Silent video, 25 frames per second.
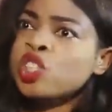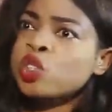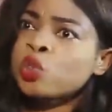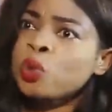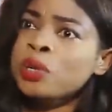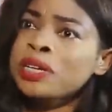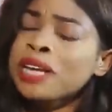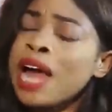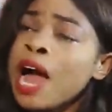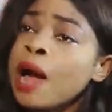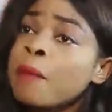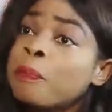
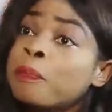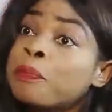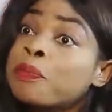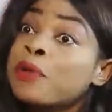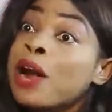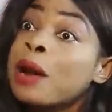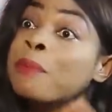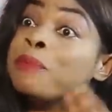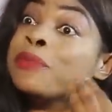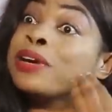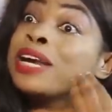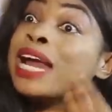she's doing her
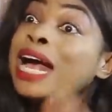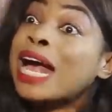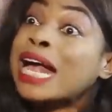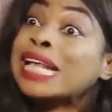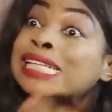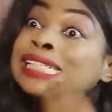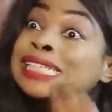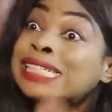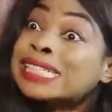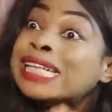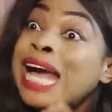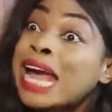primary
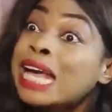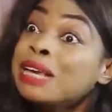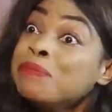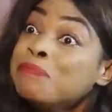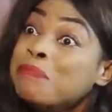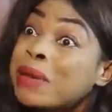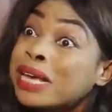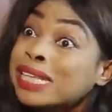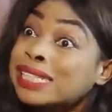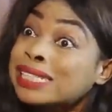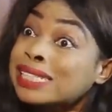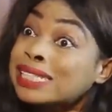
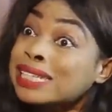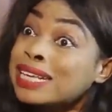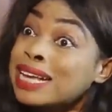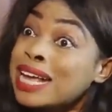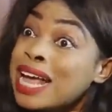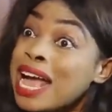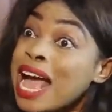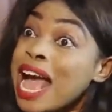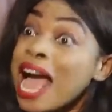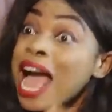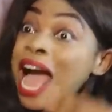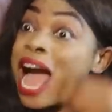assignment.
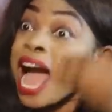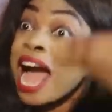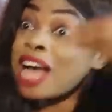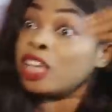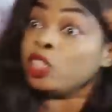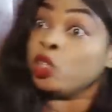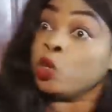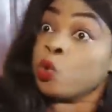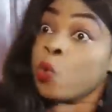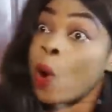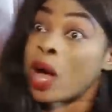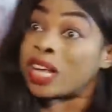
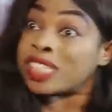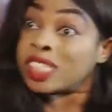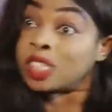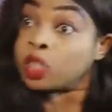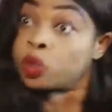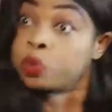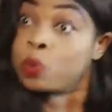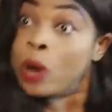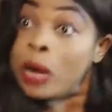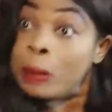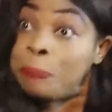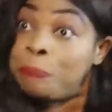And you
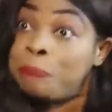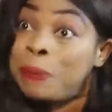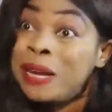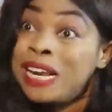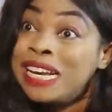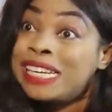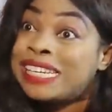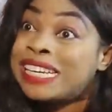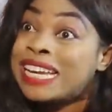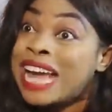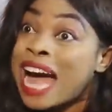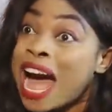are
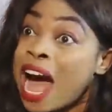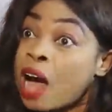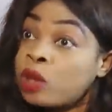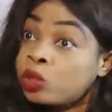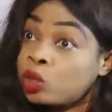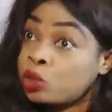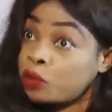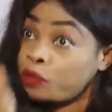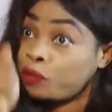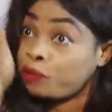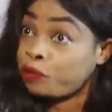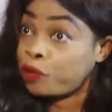sweeping the
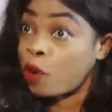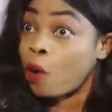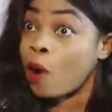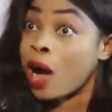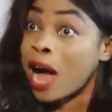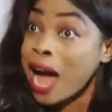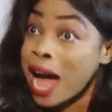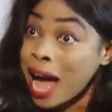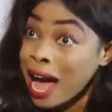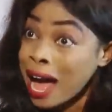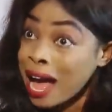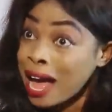house
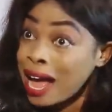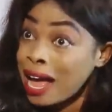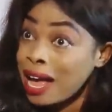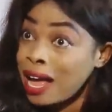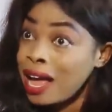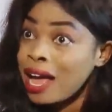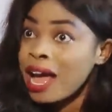for her.